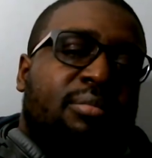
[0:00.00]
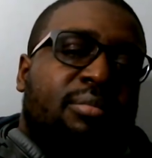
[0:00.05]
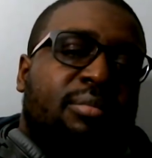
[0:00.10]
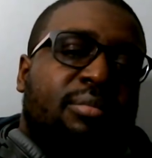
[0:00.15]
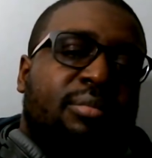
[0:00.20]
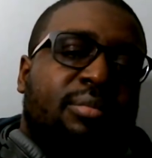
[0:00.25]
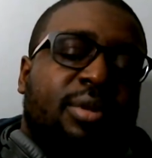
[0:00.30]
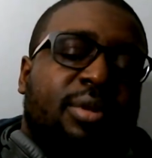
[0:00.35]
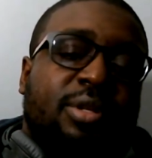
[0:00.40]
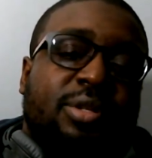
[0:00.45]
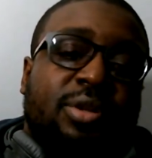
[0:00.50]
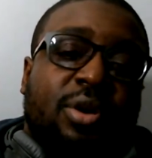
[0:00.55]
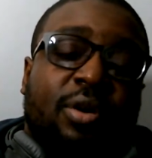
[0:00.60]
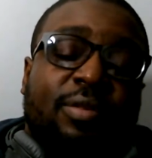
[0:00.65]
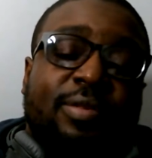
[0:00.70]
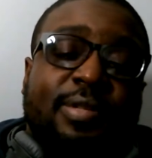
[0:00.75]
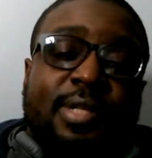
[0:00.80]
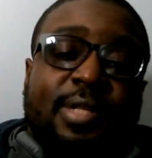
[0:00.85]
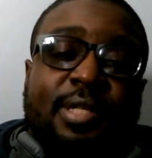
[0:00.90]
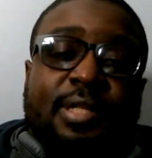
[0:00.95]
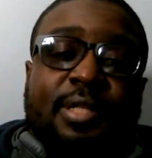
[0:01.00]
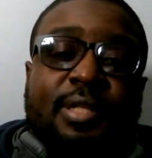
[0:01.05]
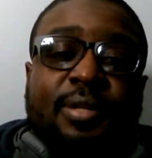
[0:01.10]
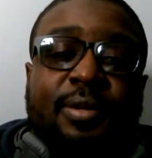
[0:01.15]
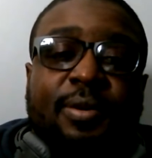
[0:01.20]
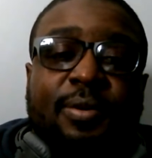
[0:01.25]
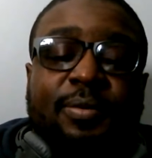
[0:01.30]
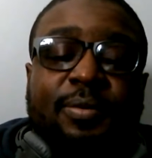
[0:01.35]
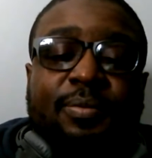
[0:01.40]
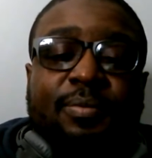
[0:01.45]
this offseason.
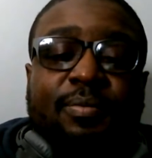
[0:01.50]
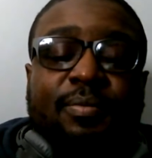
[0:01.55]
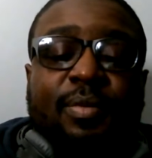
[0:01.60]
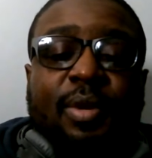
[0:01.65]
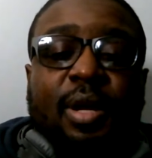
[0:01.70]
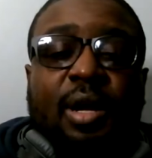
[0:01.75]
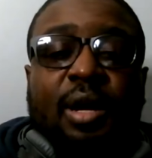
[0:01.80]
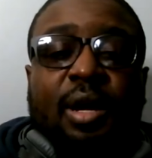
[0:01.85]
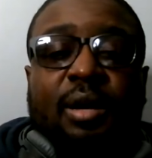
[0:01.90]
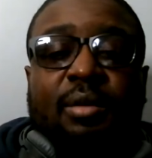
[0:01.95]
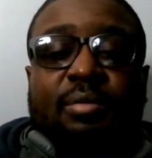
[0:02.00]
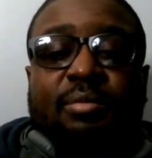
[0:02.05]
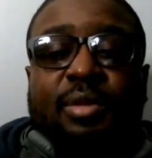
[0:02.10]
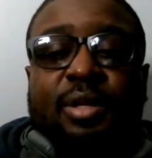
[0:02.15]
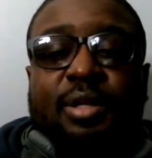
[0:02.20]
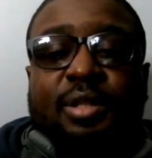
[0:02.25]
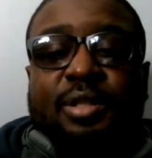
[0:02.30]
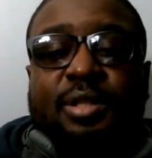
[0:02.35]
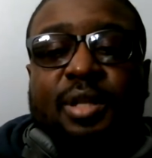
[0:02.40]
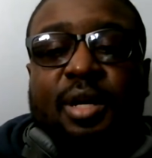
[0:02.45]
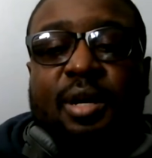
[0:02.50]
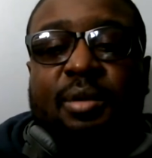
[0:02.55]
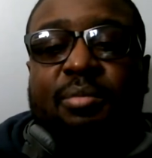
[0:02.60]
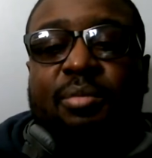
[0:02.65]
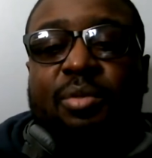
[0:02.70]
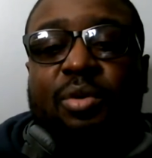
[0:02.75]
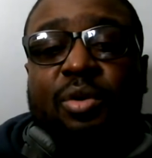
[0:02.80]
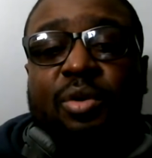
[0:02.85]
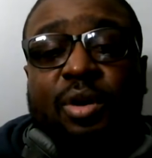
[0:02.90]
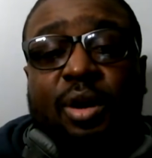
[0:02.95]
There's some
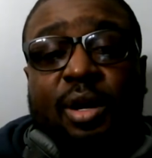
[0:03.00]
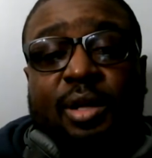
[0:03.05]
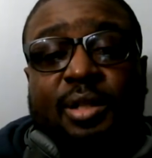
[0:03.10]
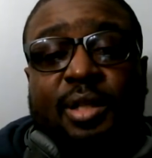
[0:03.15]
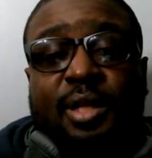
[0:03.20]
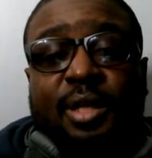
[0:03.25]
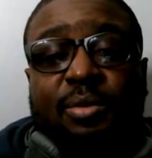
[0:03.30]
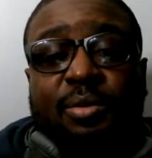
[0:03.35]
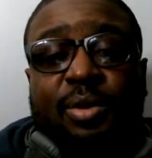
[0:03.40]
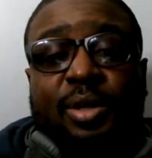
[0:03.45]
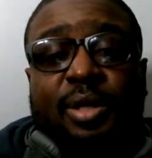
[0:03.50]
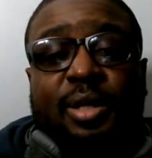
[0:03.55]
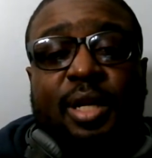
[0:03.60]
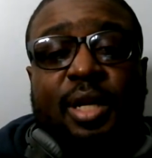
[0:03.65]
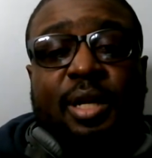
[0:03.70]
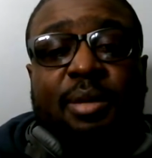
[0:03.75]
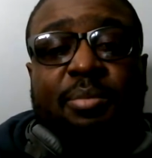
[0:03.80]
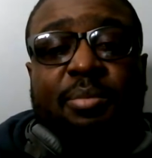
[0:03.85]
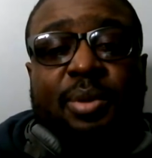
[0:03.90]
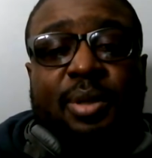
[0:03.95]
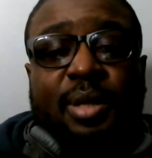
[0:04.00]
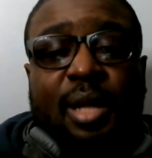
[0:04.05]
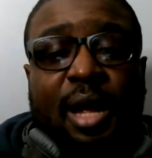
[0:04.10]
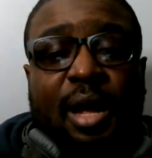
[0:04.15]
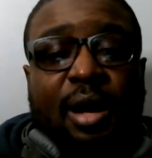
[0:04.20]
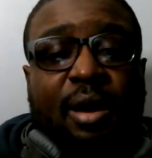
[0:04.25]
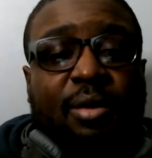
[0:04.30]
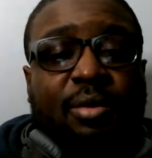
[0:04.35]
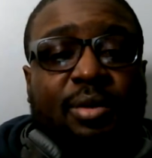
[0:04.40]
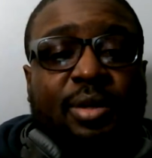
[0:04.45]
on our team. We're deep
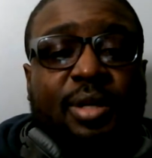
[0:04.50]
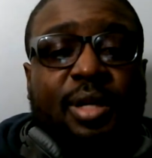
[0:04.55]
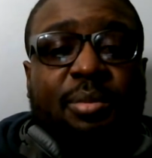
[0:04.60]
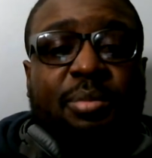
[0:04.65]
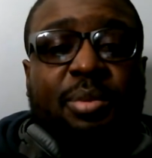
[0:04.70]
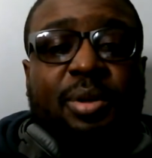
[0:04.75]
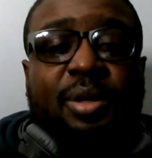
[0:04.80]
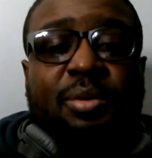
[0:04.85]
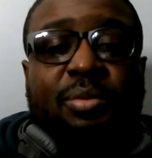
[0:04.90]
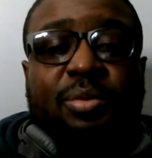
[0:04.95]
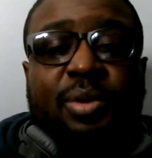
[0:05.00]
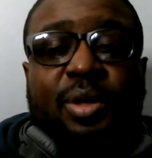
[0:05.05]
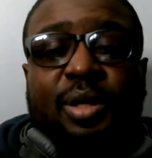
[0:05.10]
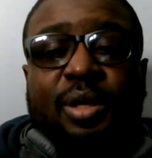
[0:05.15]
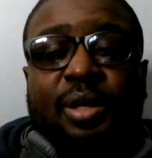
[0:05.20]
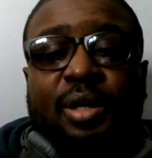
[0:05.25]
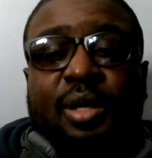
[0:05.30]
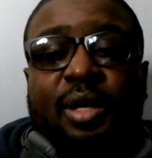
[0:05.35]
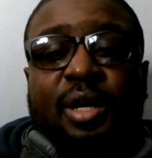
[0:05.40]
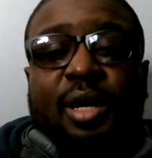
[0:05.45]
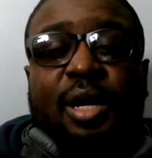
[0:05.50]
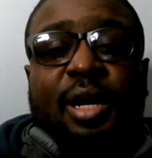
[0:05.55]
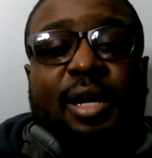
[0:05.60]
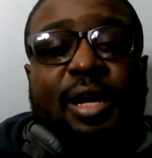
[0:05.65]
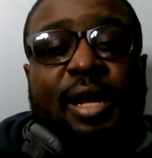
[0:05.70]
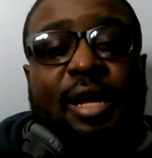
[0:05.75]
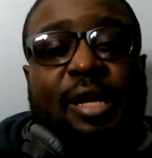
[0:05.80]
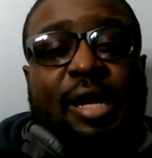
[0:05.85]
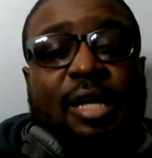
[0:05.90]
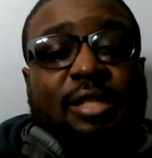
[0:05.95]
now, deeper than we, and
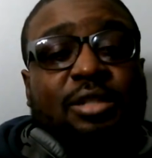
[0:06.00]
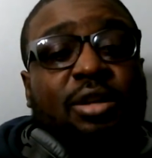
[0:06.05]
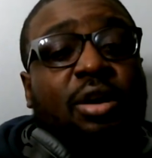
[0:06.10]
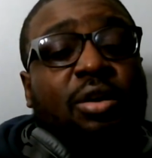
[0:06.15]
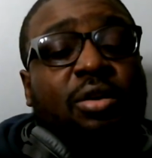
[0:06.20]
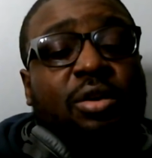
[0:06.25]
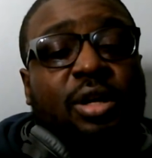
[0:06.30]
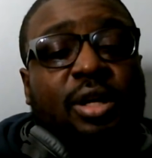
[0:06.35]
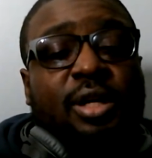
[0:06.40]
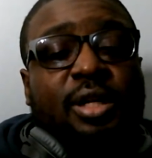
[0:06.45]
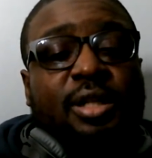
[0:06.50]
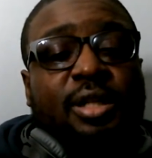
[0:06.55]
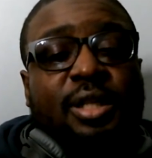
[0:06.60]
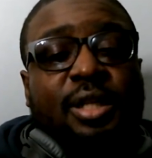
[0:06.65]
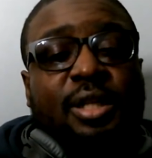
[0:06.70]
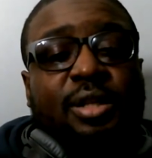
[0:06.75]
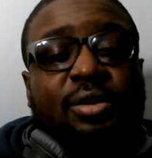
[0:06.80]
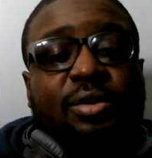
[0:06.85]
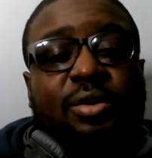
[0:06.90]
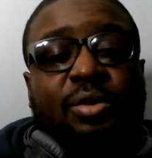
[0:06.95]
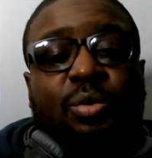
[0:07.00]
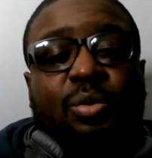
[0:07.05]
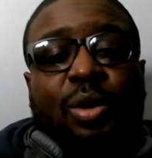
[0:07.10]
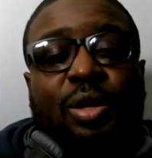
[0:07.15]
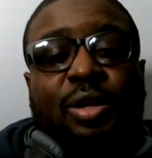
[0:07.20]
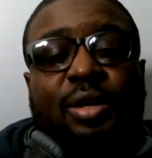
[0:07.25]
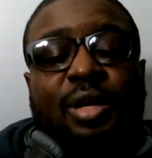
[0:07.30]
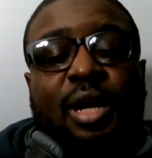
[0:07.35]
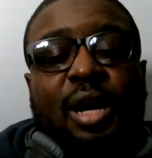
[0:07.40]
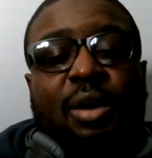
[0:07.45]
that's all going to contend on
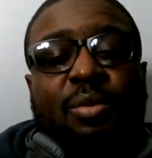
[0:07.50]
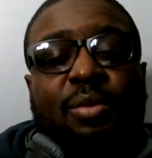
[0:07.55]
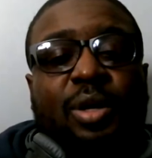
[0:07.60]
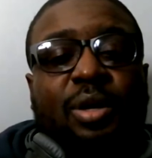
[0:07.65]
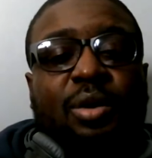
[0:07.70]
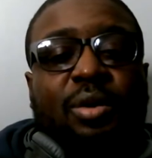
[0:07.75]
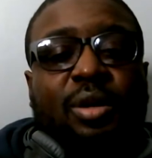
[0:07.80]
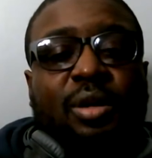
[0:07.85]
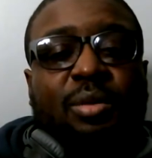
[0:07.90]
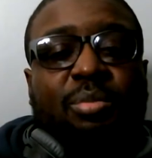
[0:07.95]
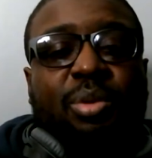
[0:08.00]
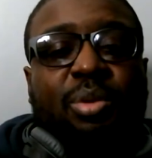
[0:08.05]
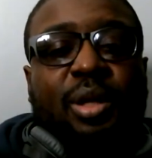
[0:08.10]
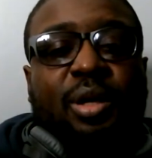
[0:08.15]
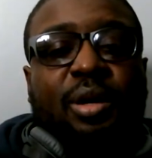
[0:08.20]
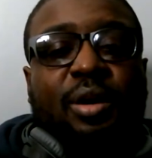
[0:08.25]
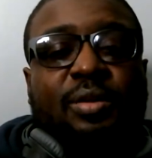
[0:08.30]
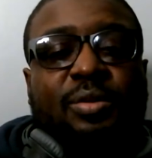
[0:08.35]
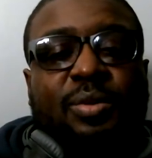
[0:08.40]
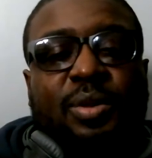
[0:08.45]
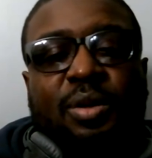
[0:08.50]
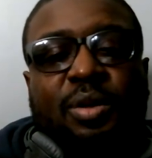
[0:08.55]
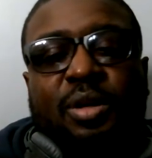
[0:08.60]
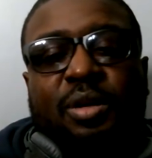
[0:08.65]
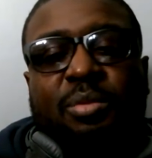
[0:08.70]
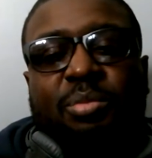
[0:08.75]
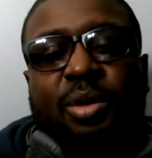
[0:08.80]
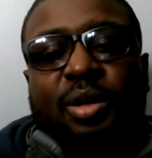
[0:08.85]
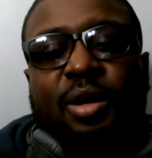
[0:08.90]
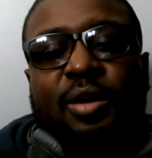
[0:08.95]
whether or not we go to the playoffs. We go to the
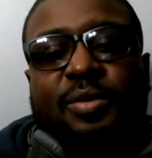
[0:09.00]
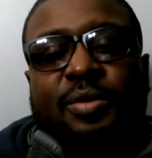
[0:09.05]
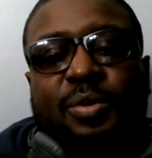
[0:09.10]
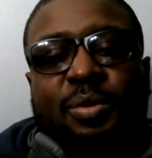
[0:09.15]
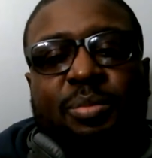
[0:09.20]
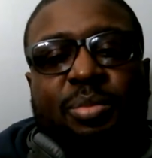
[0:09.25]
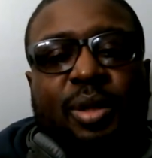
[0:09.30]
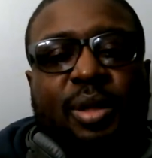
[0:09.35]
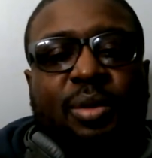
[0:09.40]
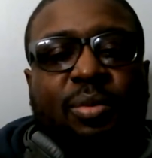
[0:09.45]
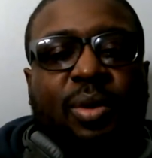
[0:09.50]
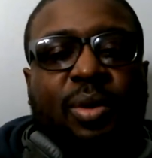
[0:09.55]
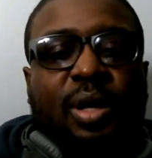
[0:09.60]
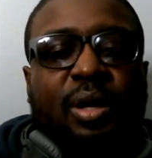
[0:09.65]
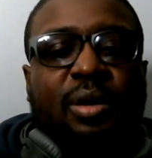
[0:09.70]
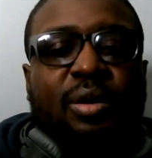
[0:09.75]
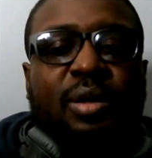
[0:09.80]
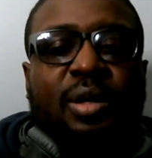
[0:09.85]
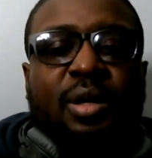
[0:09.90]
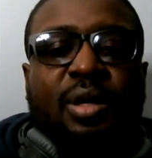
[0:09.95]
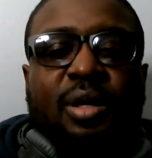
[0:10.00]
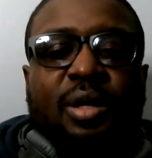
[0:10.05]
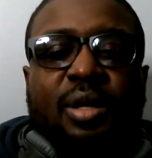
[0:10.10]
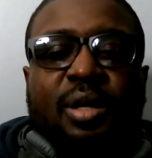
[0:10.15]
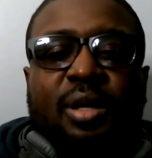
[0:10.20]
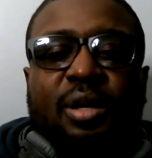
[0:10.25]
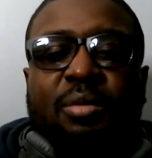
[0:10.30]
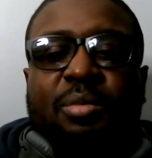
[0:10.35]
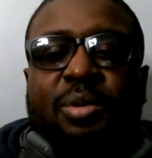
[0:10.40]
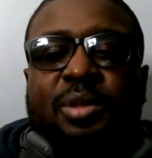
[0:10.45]
playoffs and we play well.
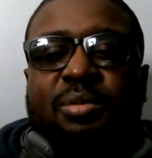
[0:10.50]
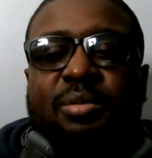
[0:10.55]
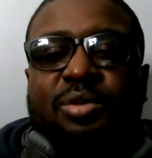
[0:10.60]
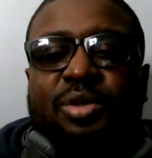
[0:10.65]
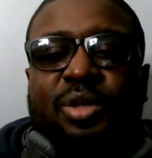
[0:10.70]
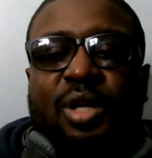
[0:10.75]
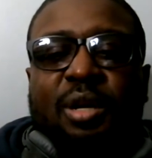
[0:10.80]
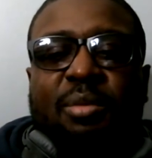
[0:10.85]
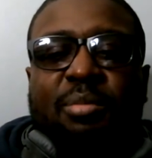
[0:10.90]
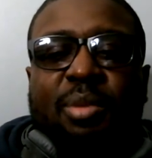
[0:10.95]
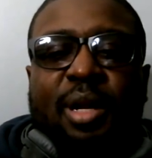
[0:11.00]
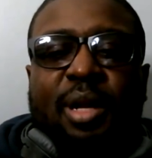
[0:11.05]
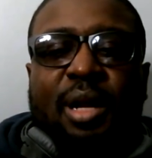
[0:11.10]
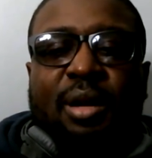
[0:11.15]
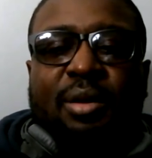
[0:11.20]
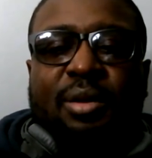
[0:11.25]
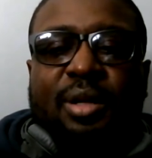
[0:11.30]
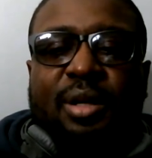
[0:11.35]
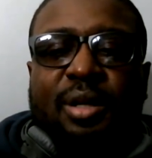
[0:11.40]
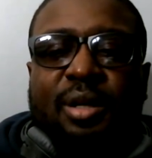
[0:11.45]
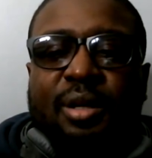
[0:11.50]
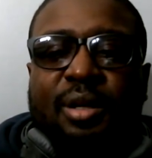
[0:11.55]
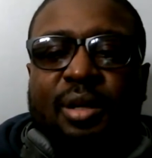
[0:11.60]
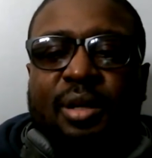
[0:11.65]
There'll be some trade bait out there.